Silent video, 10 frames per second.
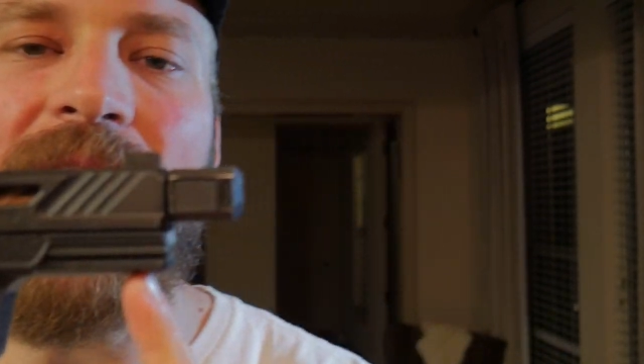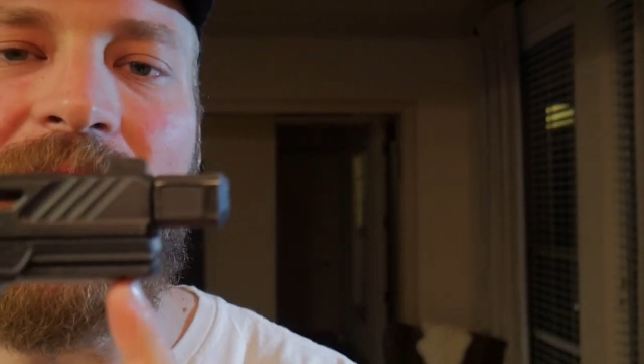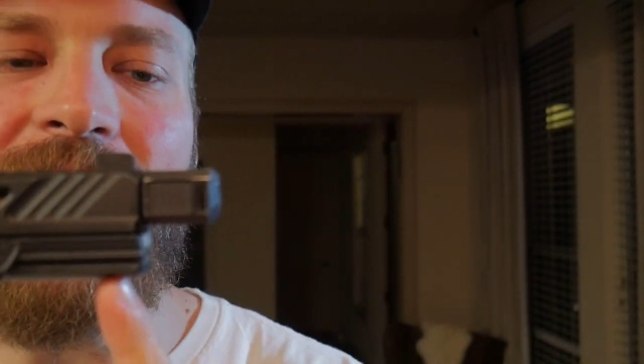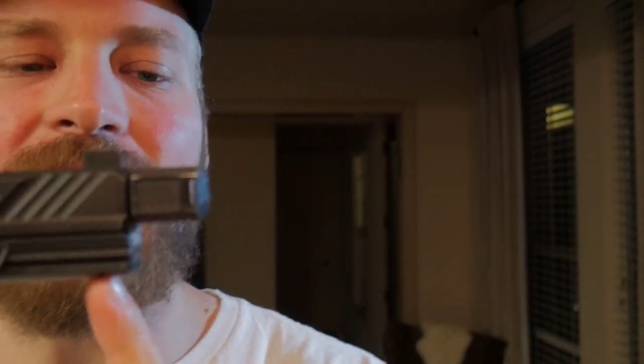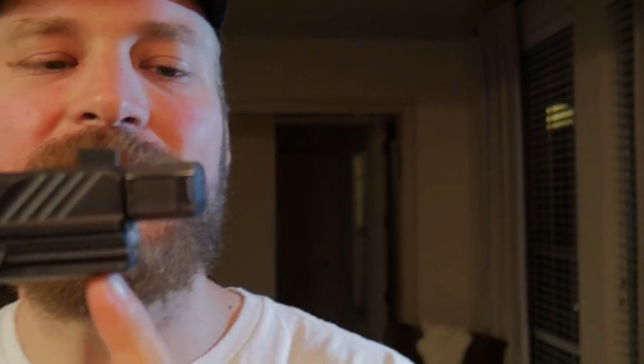
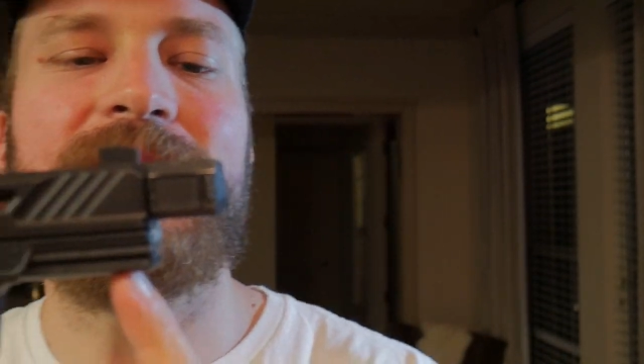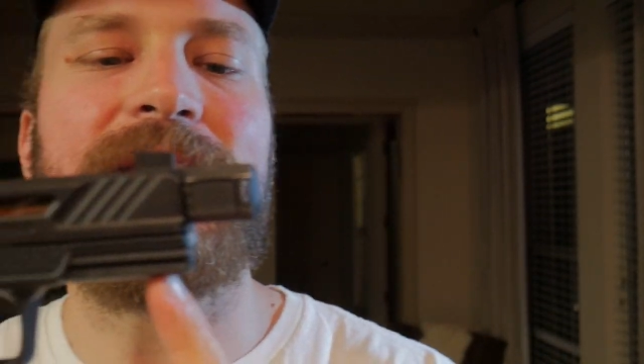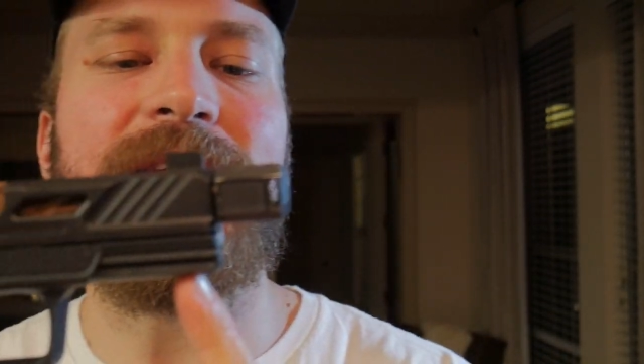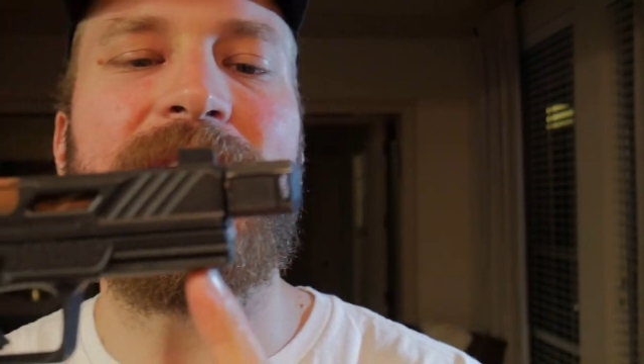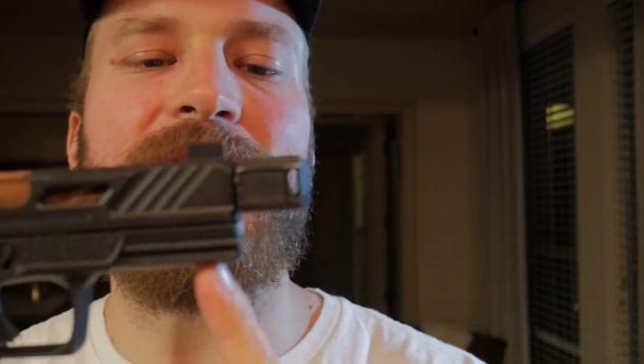and
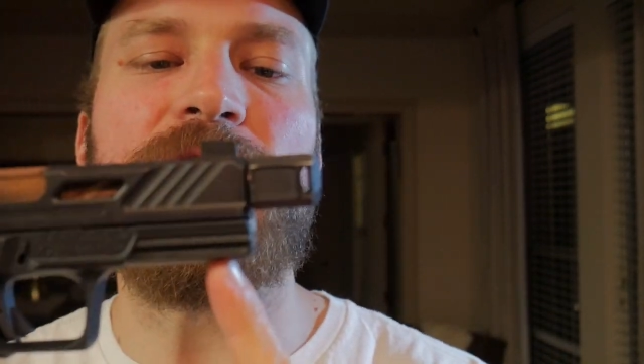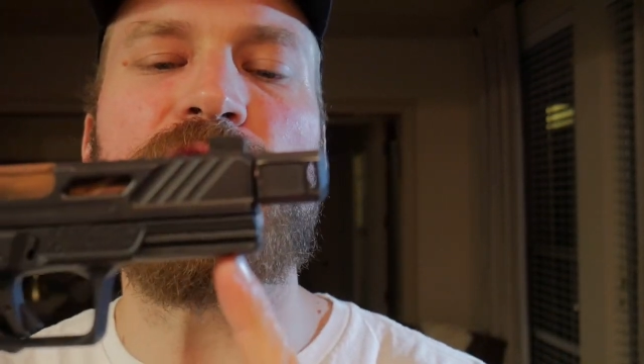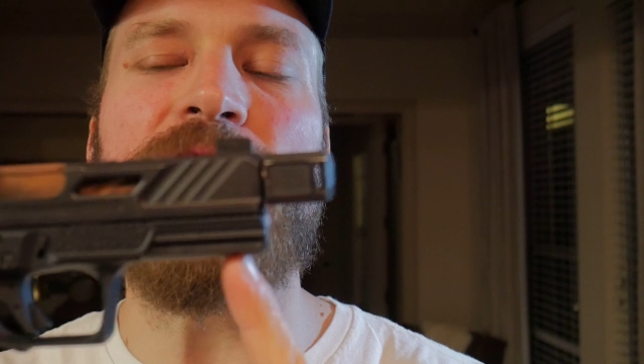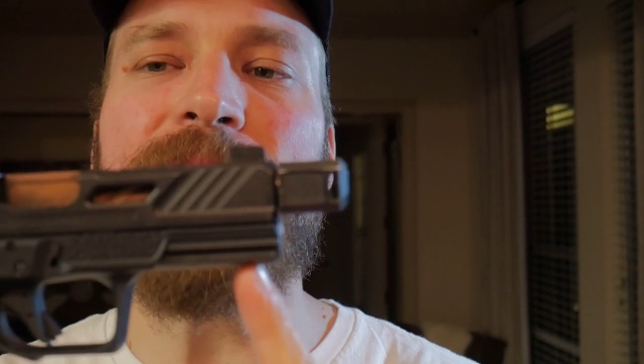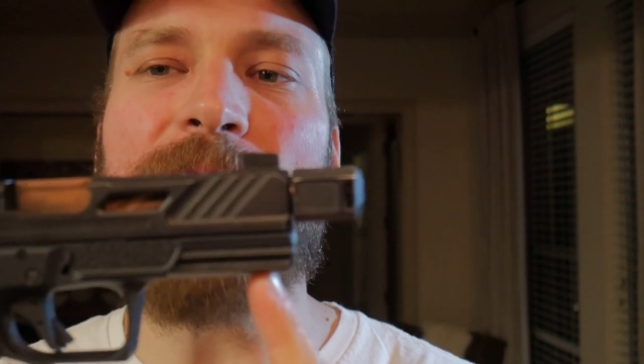the
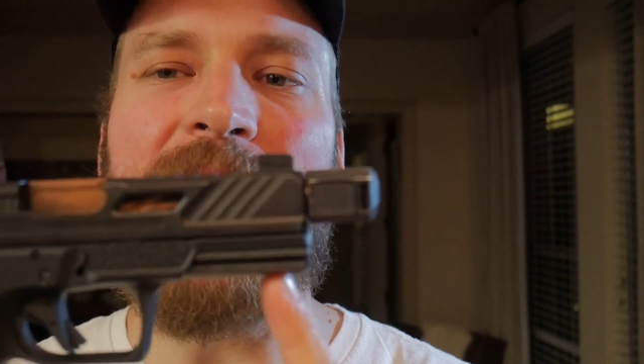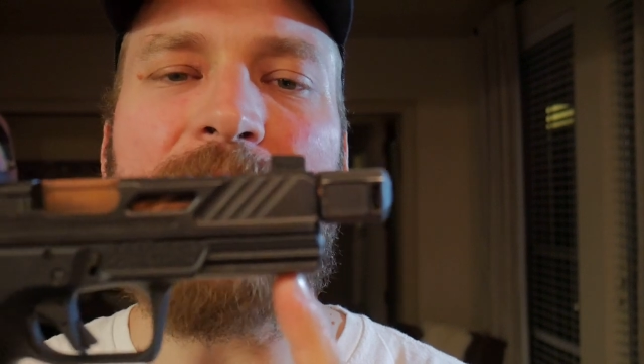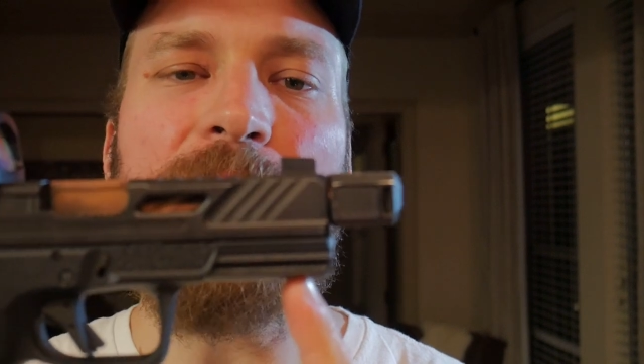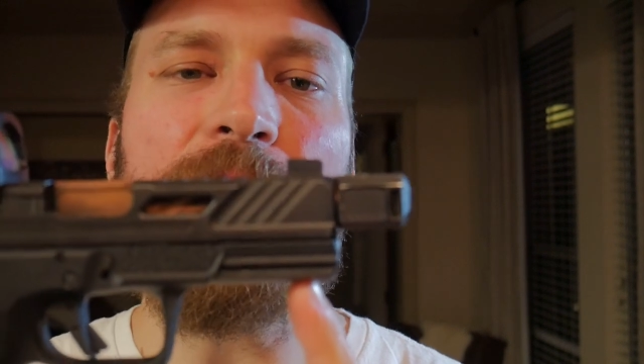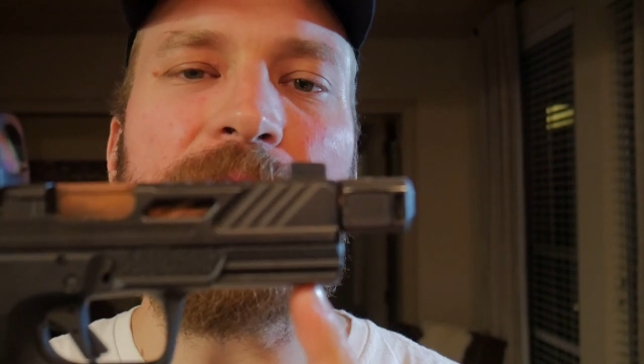cheap
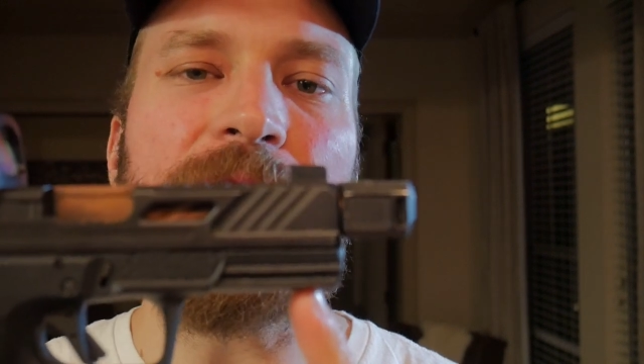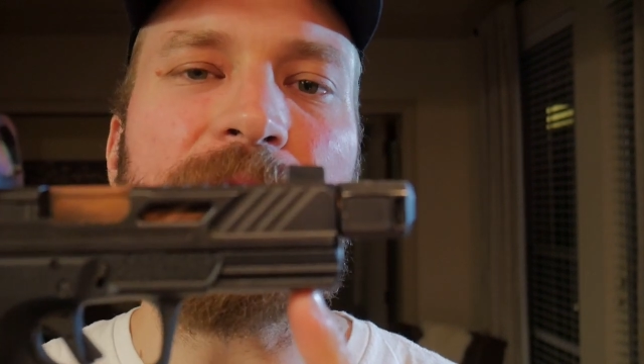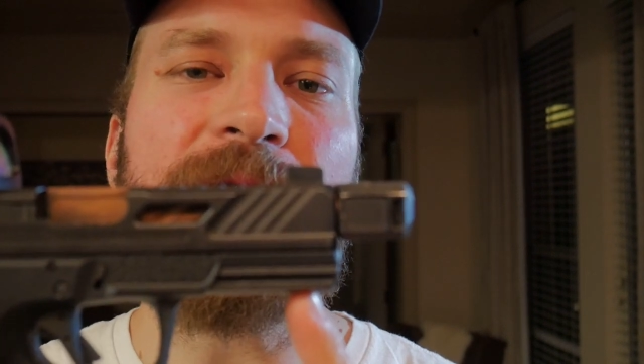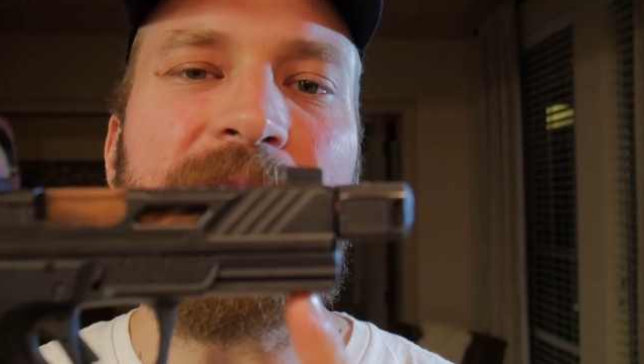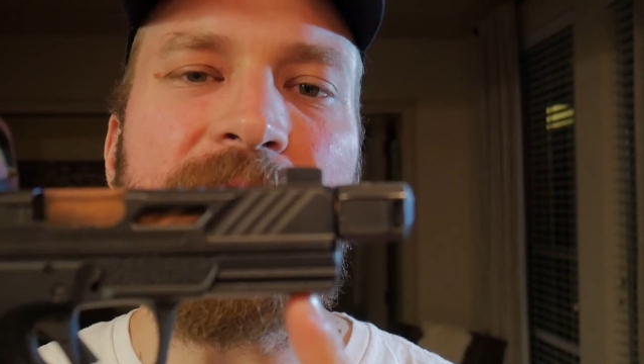ammo that you're
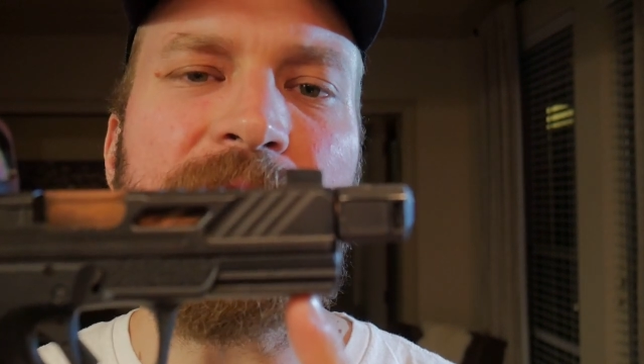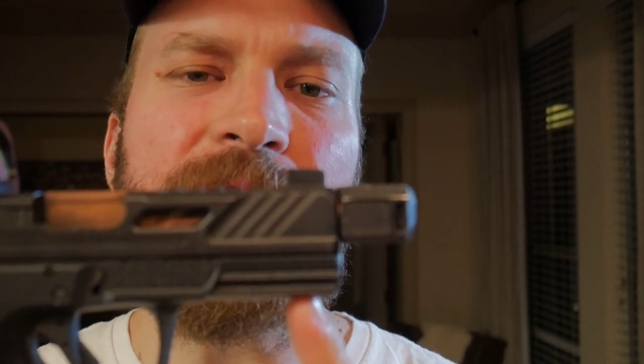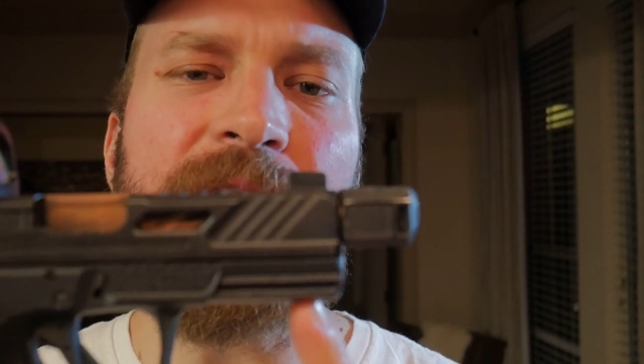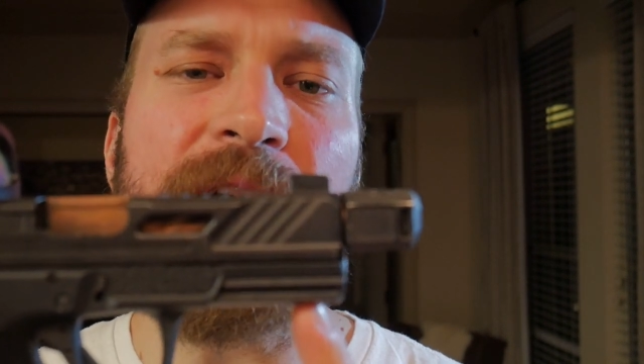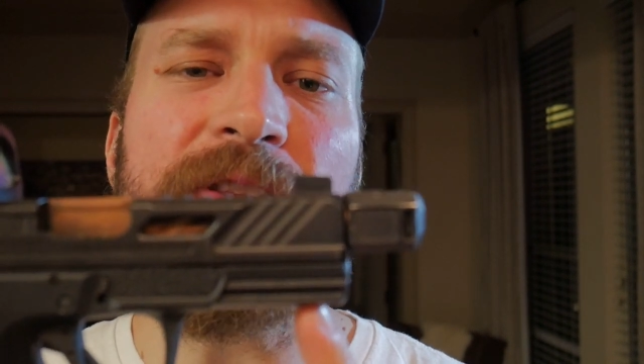feeding
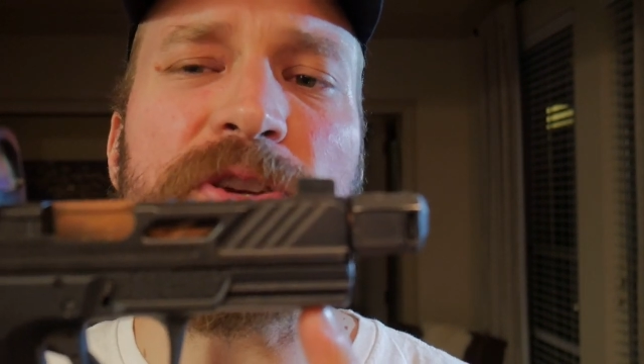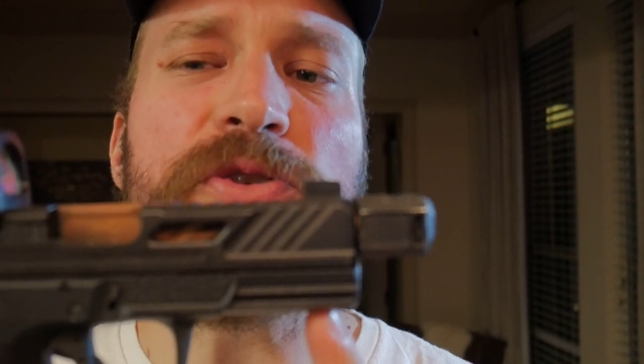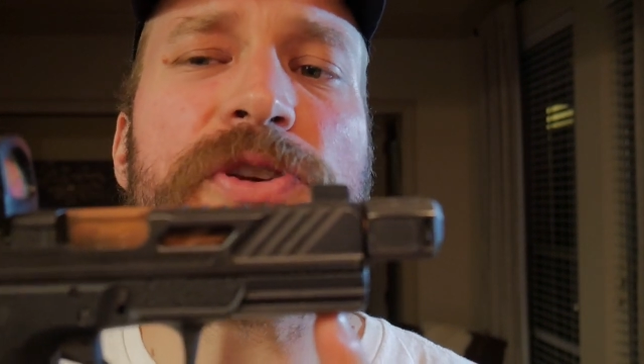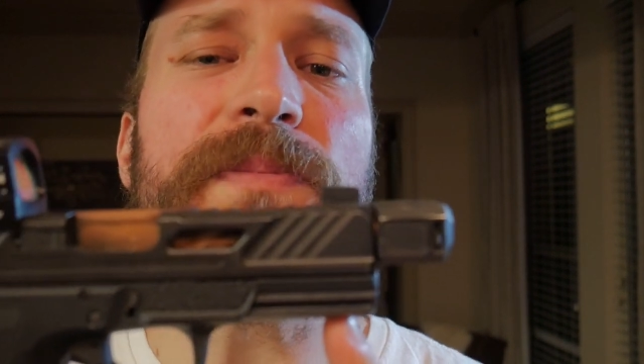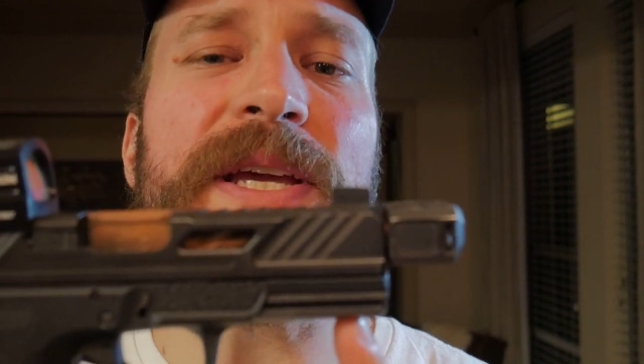your gun that
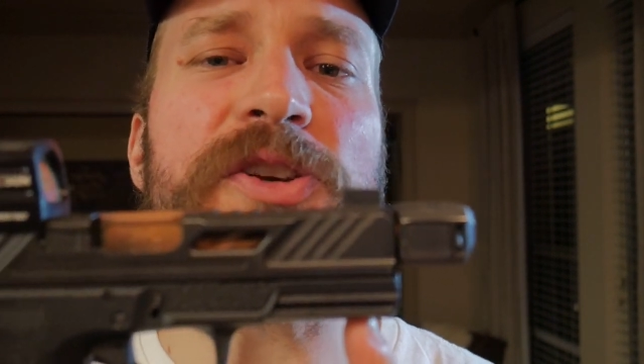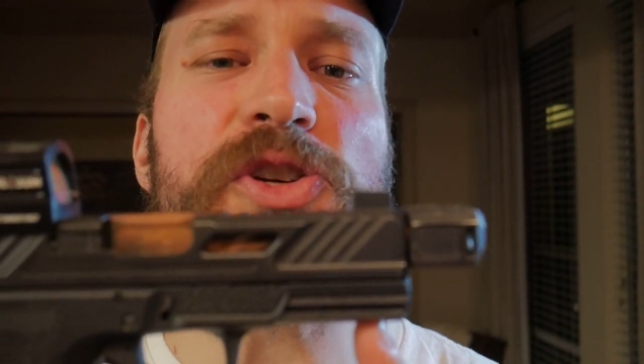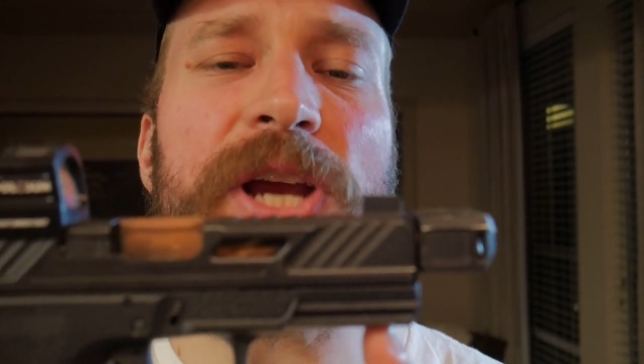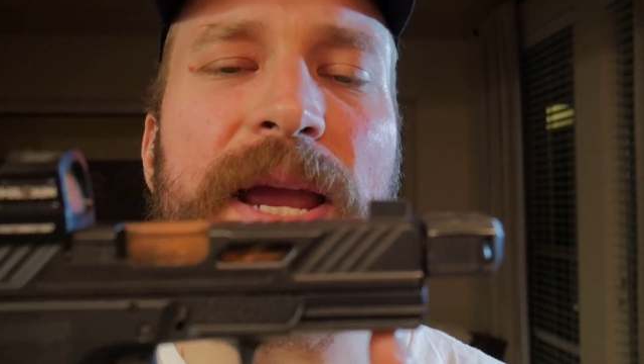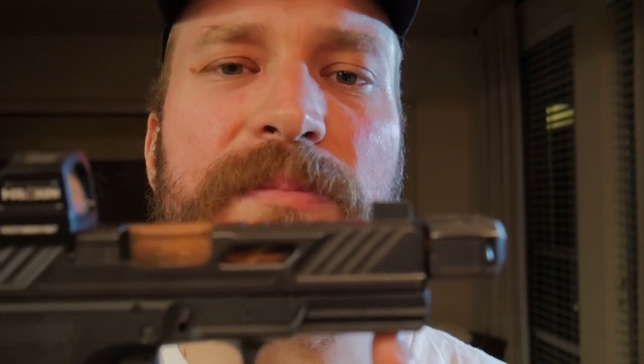you should be
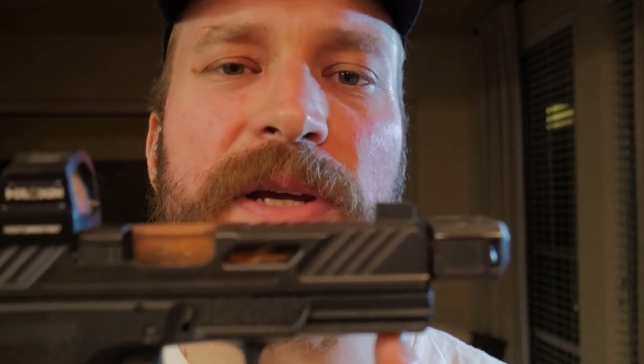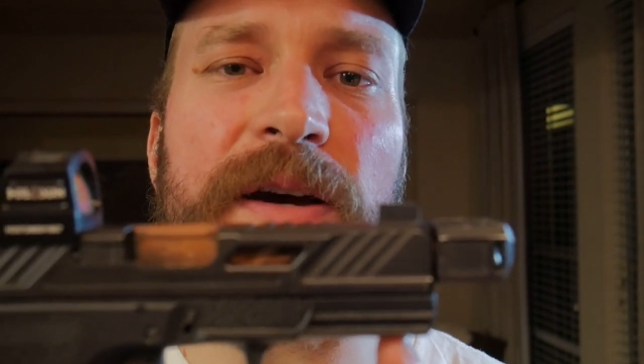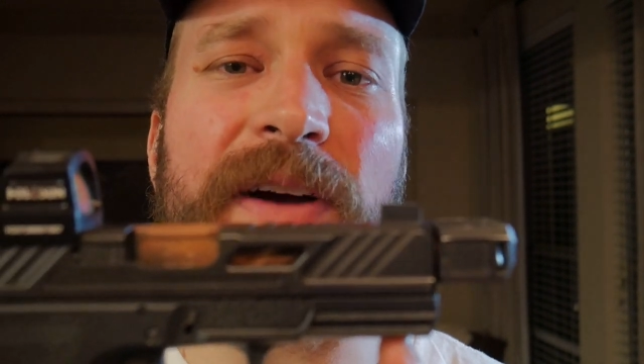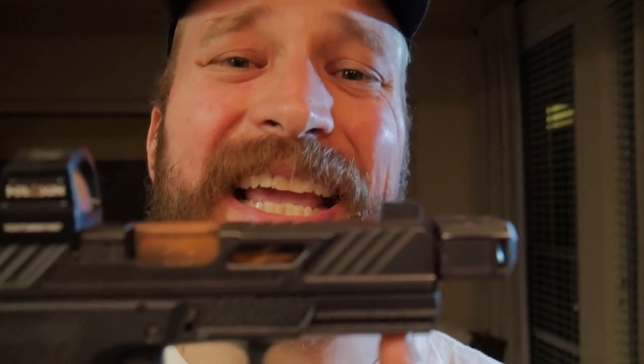ashamed of.